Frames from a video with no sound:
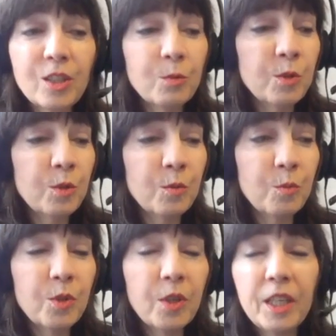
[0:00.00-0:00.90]
This
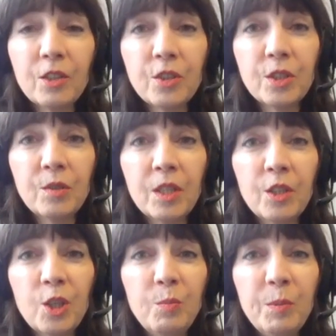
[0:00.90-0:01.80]
will air soon on
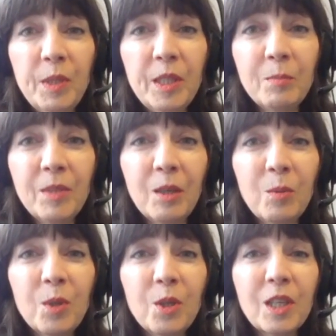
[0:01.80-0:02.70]
OBBM
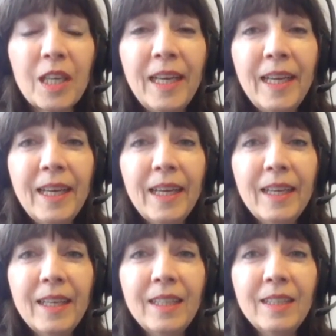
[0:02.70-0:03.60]
Network
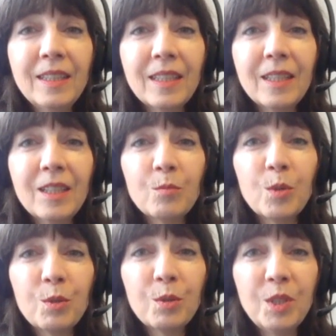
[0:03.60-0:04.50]
and
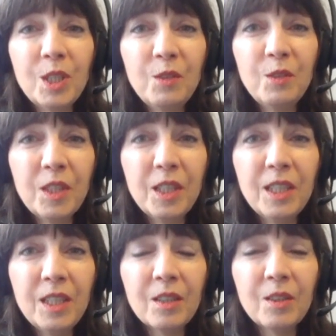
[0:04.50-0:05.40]
Roku
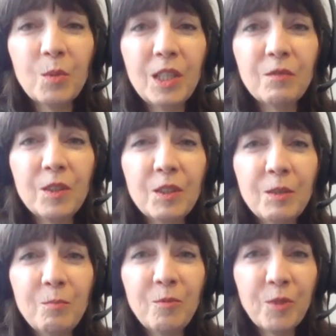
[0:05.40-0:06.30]
TV on
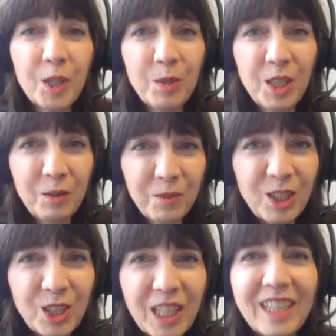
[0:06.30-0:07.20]
the Freedom
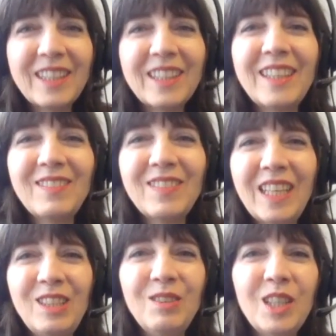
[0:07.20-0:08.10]
TV channel,
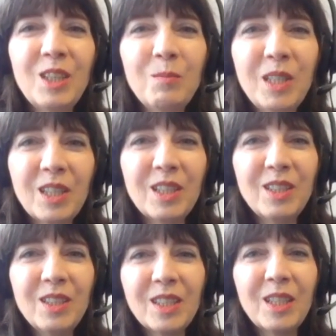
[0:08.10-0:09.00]
as you know,
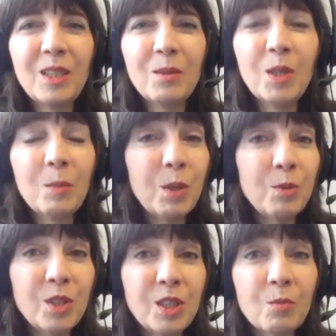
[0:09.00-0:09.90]
because when it
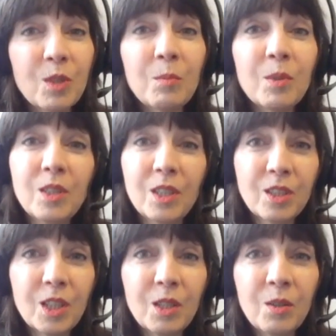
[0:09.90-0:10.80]
posts here in Rumble, it
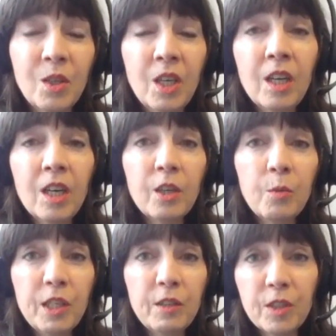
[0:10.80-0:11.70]
does go on
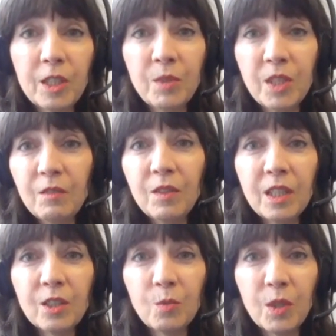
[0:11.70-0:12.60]
Awake Freedom
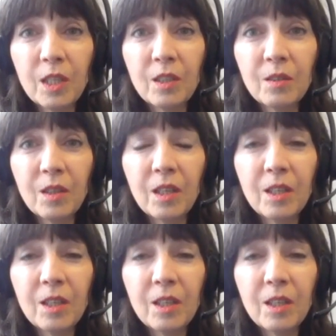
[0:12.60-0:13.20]
TV as well